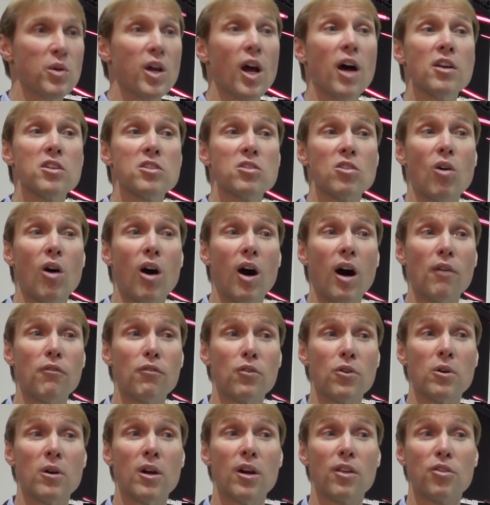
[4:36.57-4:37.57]
We also
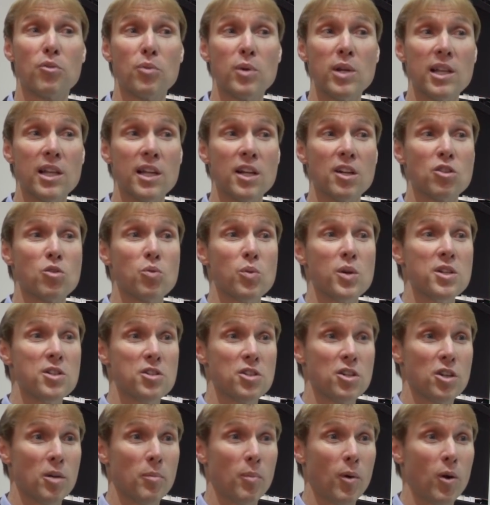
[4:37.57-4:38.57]
offer a 3-liter twin
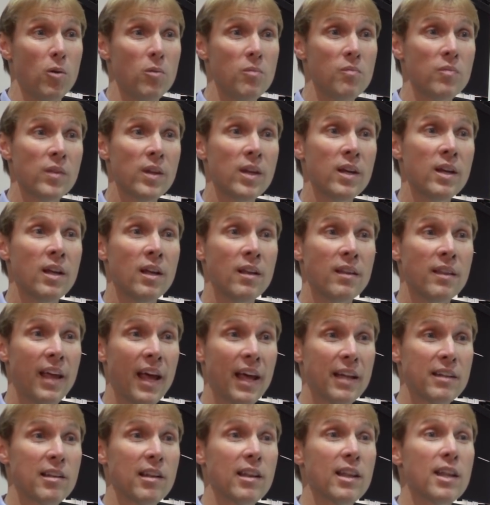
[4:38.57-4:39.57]
turbo
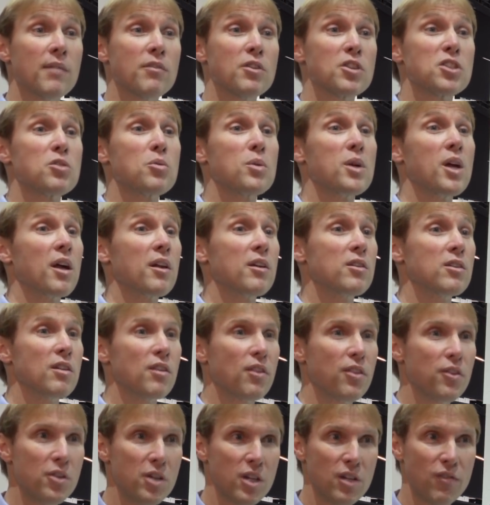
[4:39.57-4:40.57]
that delivers
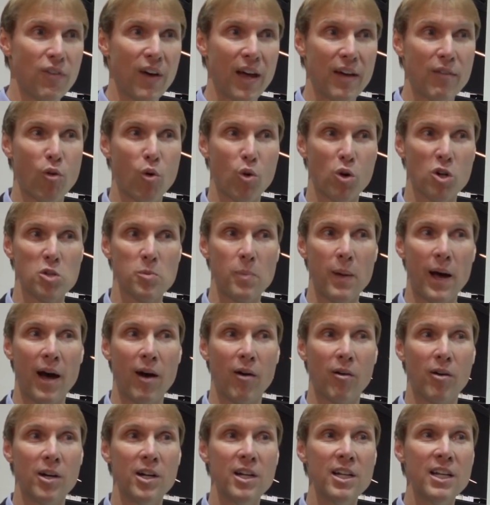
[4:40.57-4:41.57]
335
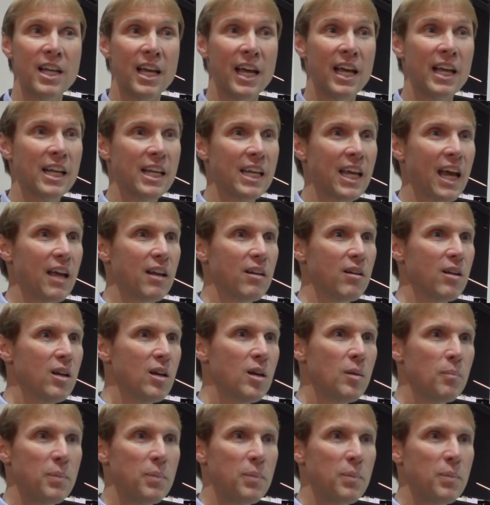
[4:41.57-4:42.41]
horsepower, and again,